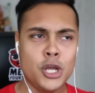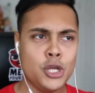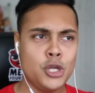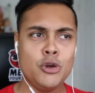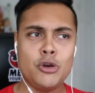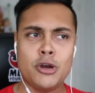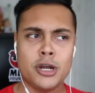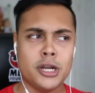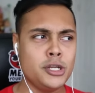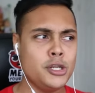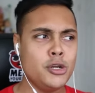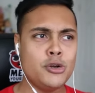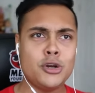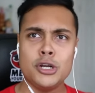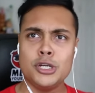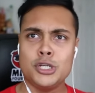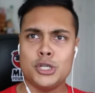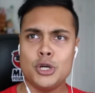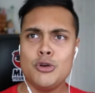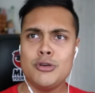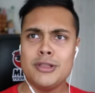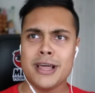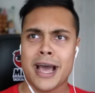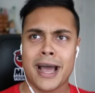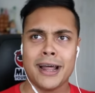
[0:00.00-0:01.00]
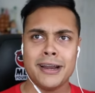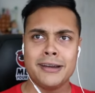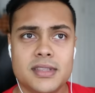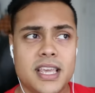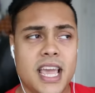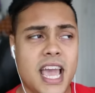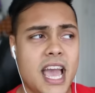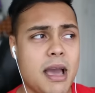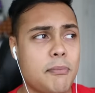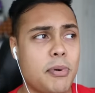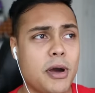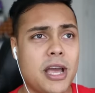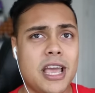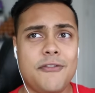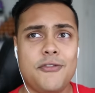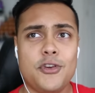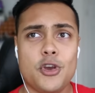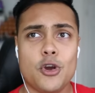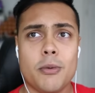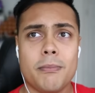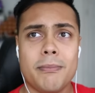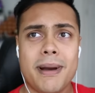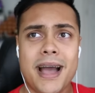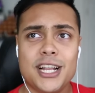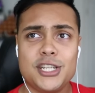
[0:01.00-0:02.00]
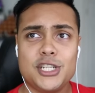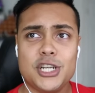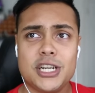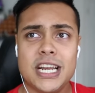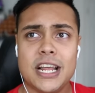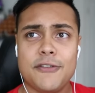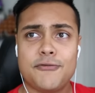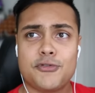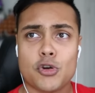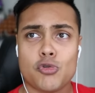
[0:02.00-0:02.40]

You can do that. Yeah, but if you imagine if